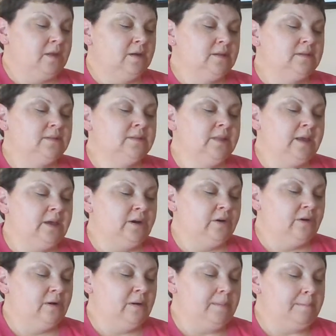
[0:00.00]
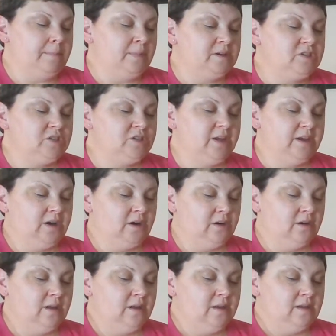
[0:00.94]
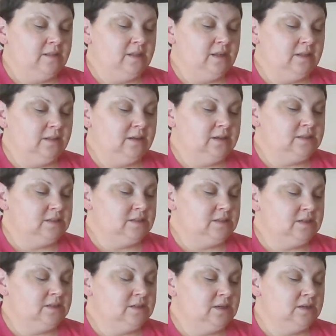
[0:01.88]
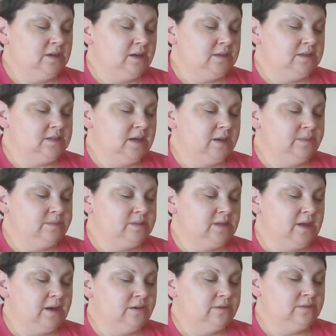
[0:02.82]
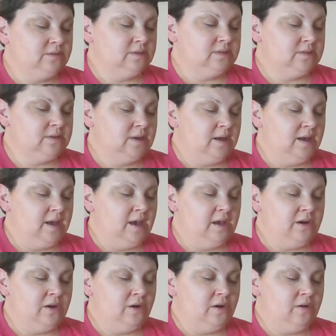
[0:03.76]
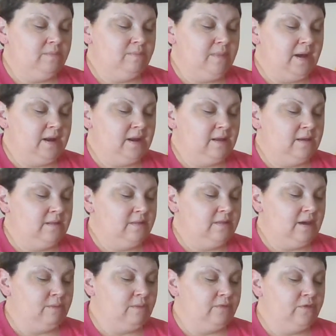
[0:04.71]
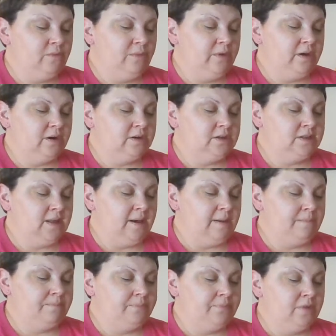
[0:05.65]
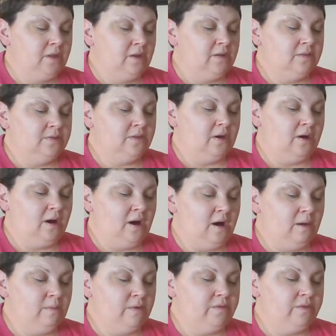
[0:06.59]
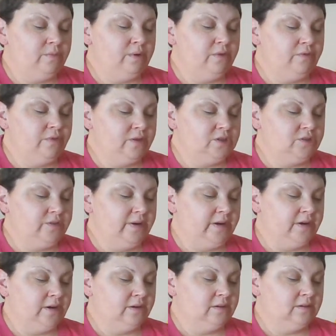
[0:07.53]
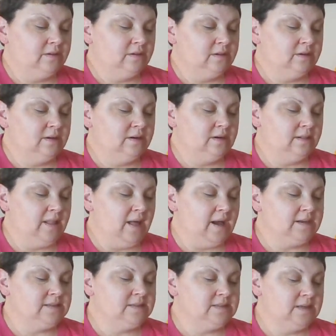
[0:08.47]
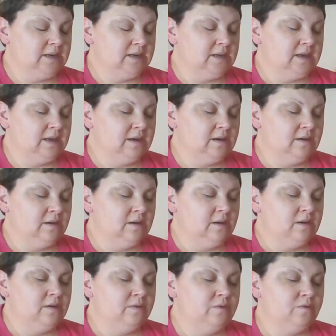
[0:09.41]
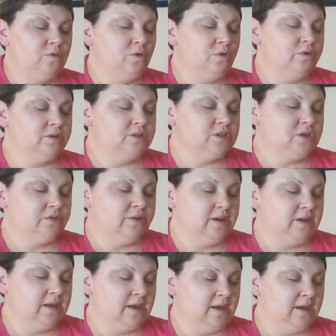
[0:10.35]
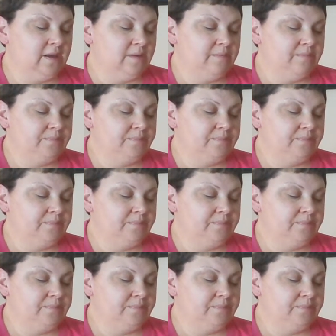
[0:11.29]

Later, much later, they listened to nighttime sounds and heard many that were familiar to them. The hum of the refrigerator, clocks ticking, floors creaking.